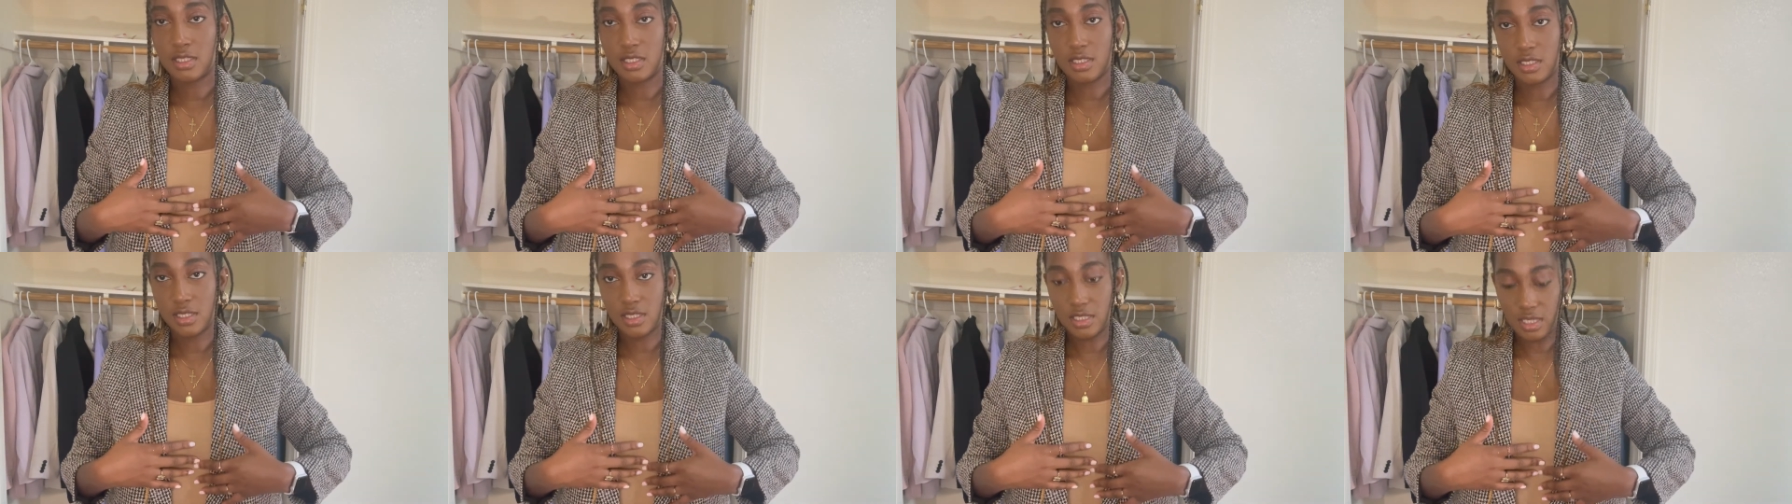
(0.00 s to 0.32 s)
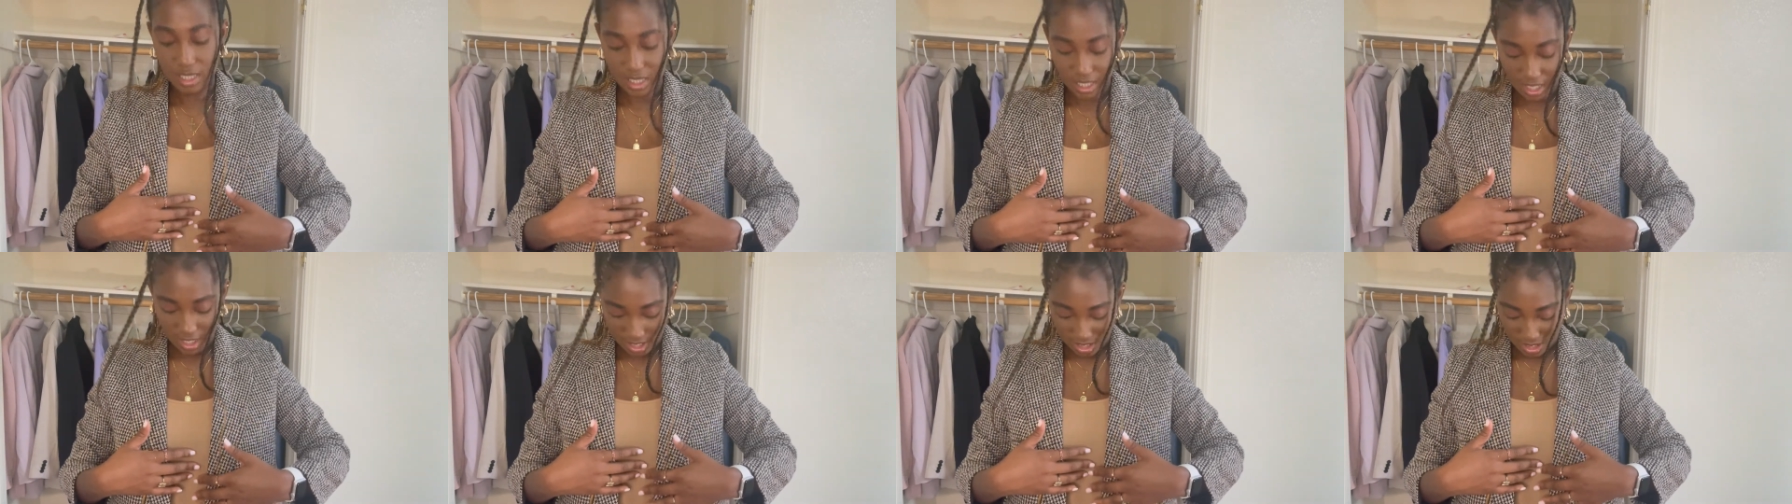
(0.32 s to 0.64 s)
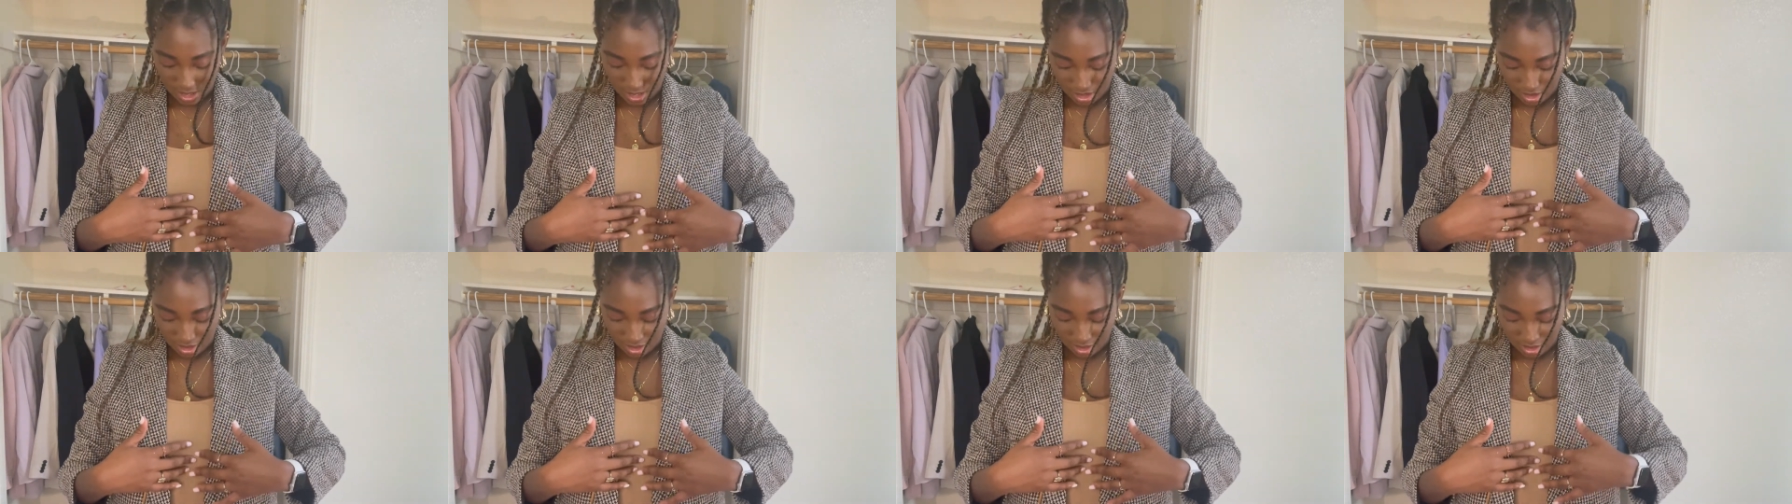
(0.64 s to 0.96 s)

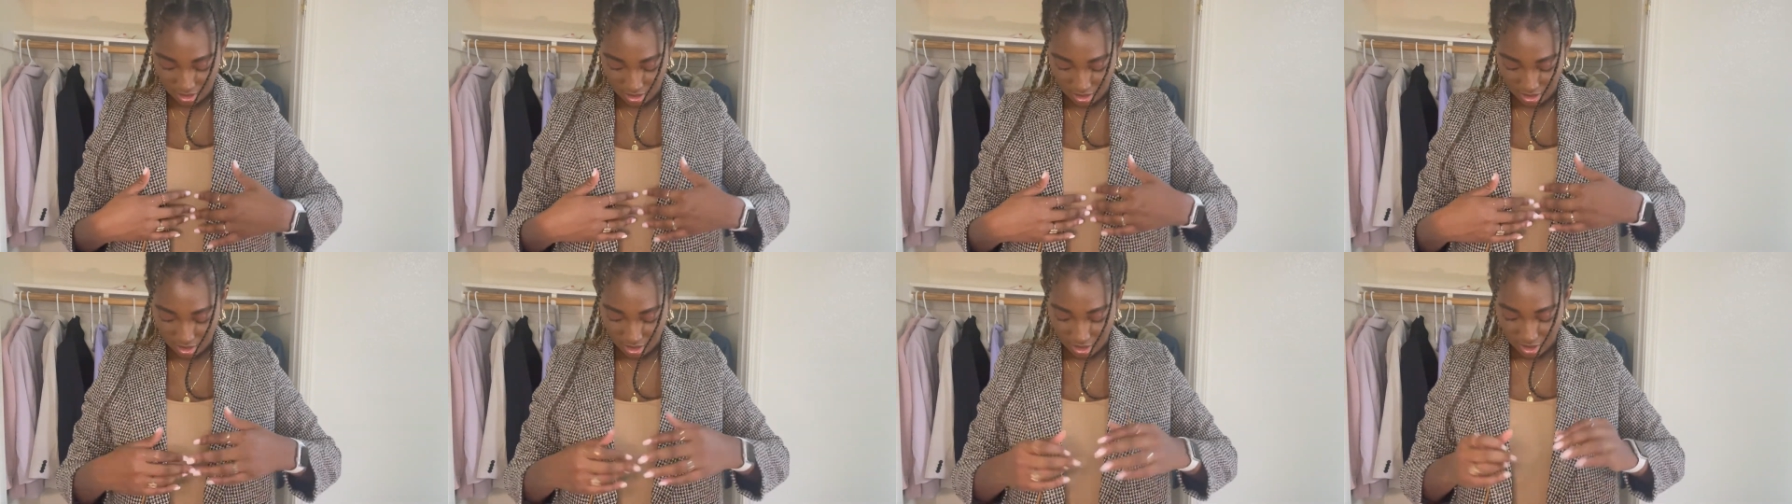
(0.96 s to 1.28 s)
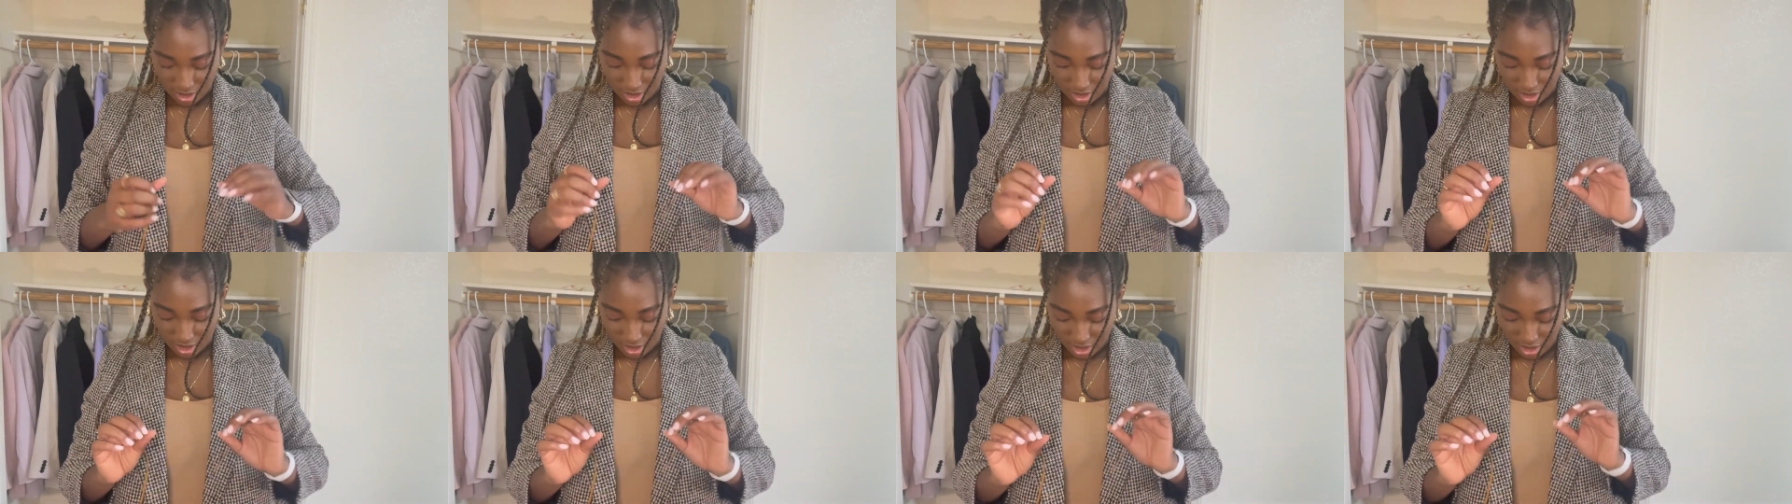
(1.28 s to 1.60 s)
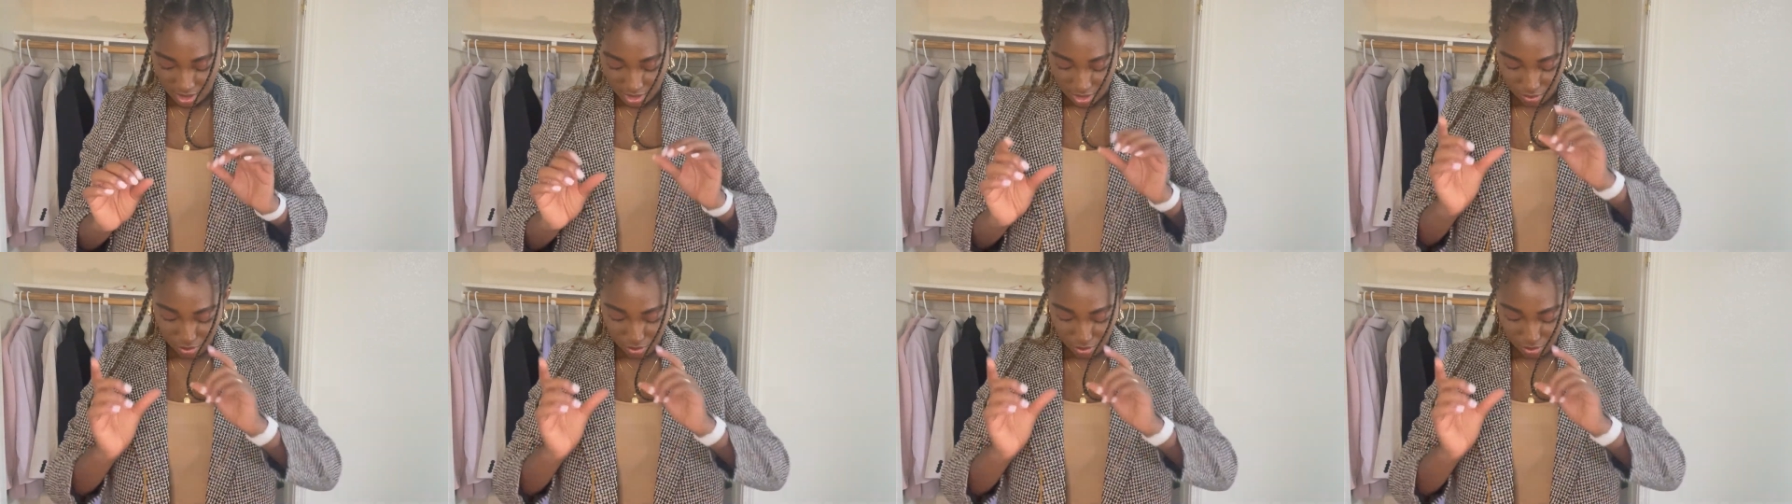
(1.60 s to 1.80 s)
tan-ish